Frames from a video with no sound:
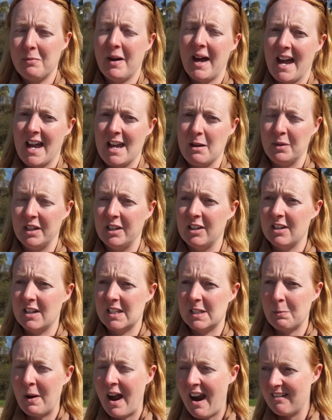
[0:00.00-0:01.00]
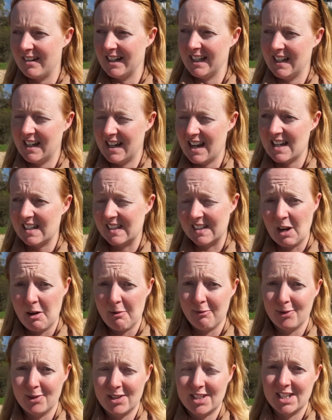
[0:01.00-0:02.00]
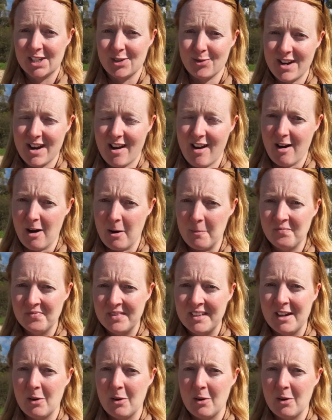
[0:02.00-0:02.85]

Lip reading: Bay because apparently it's known for its street art.